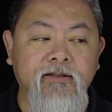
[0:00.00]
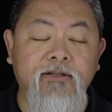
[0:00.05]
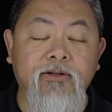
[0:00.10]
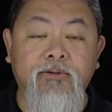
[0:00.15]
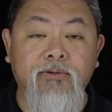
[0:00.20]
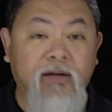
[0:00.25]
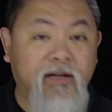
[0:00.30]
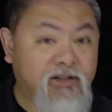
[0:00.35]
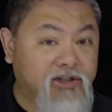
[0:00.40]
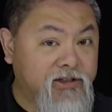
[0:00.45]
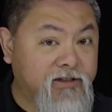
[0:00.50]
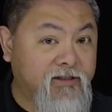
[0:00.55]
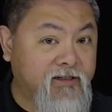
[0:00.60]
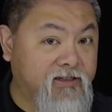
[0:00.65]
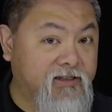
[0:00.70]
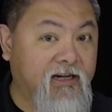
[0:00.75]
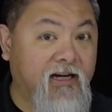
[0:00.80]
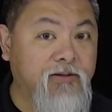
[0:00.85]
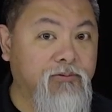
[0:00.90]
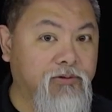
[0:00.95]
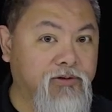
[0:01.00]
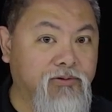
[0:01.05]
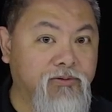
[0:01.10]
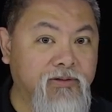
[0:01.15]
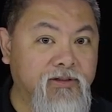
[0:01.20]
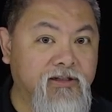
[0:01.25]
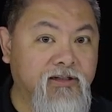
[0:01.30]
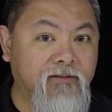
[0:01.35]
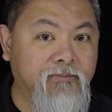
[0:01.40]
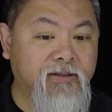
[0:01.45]
So that should decide which
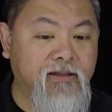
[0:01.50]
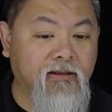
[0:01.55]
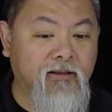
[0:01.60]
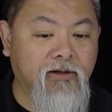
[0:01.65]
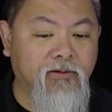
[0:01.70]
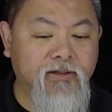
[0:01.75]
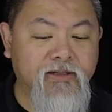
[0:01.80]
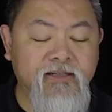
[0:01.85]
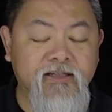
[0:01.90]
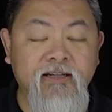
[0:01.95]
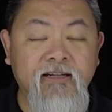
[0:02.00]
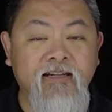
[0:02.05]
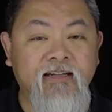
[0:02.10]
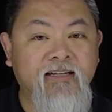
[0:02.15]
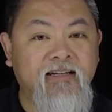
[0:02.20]
one's gonna be the lowest.